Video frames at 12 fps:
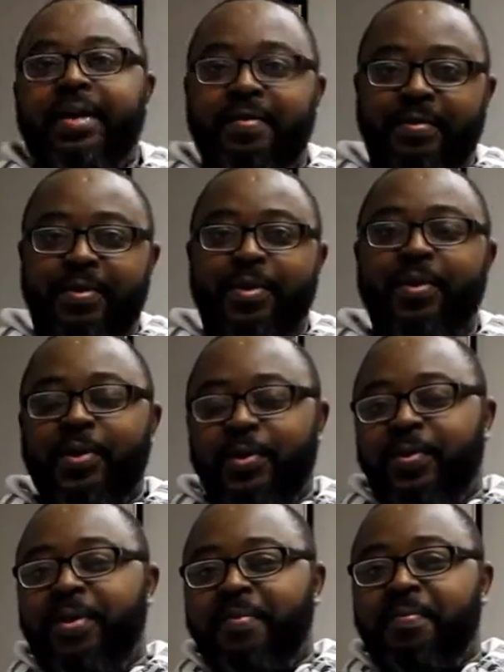even though
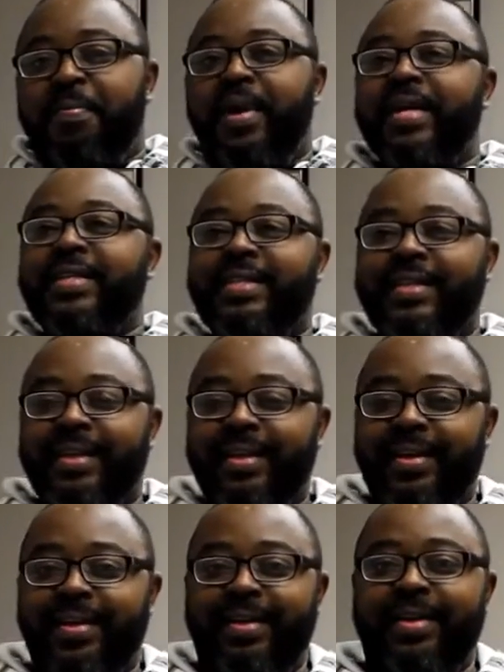you would have met
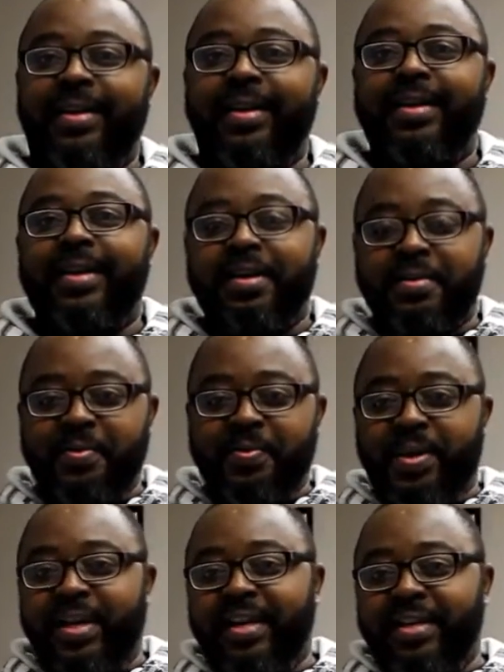and
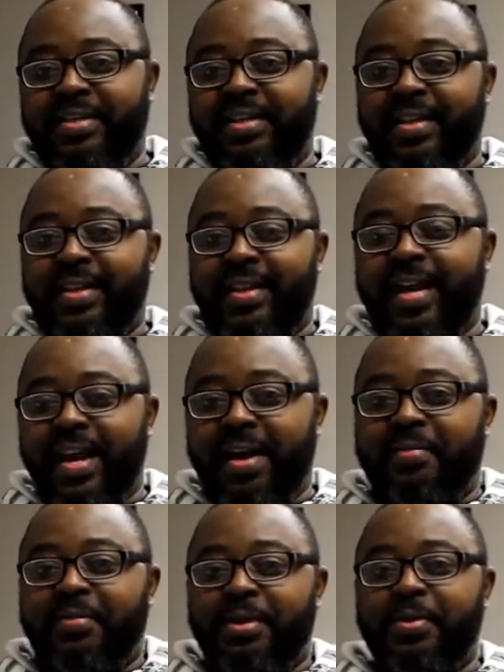greeted each other that
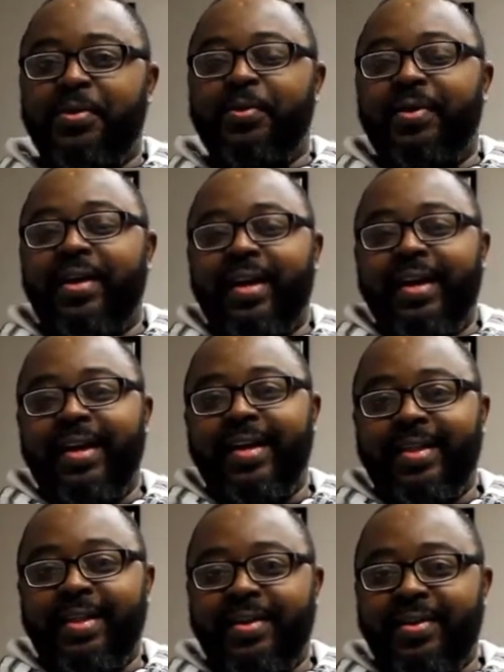afternoon,
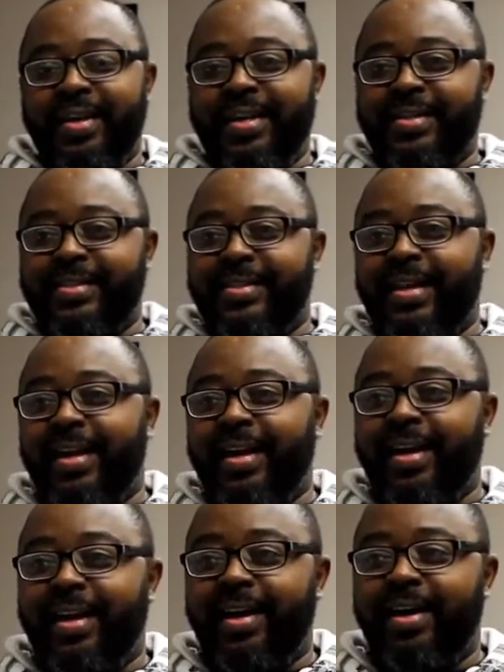there is
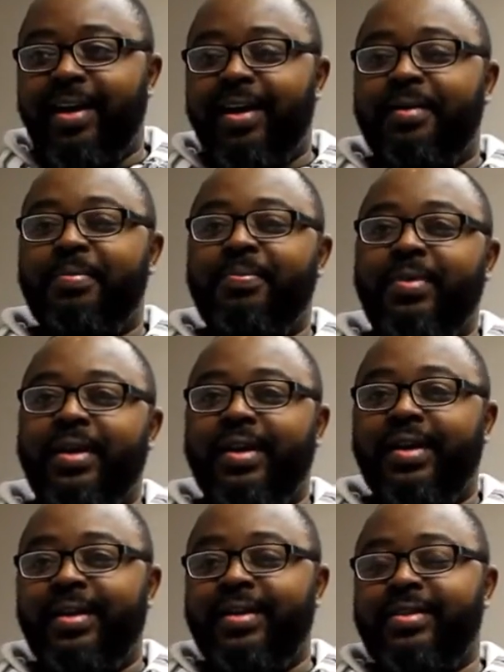a
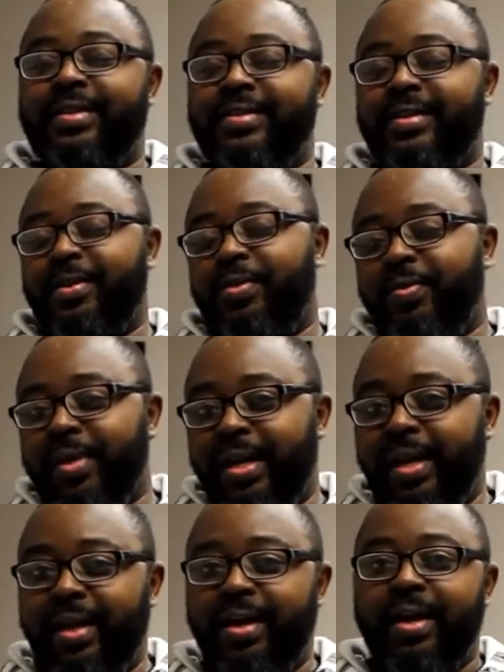it's a
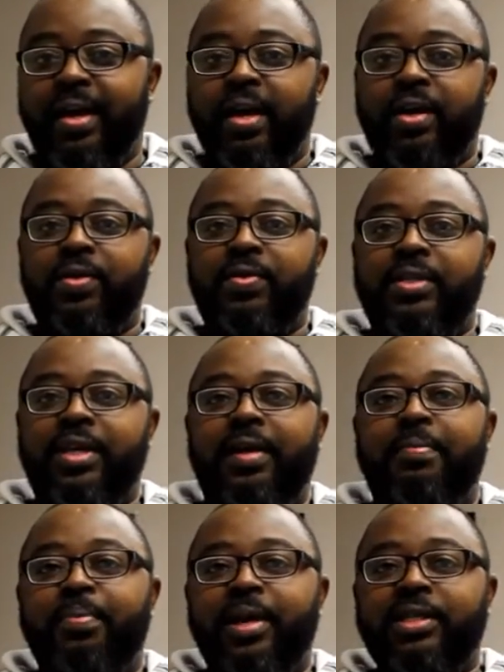greeting. You
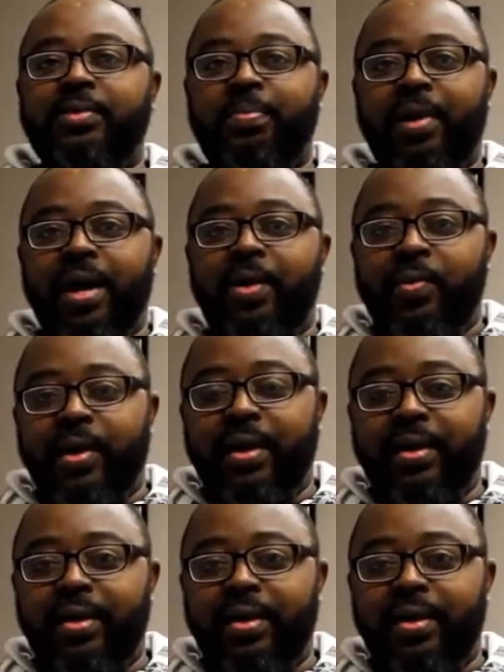say pachipangwe,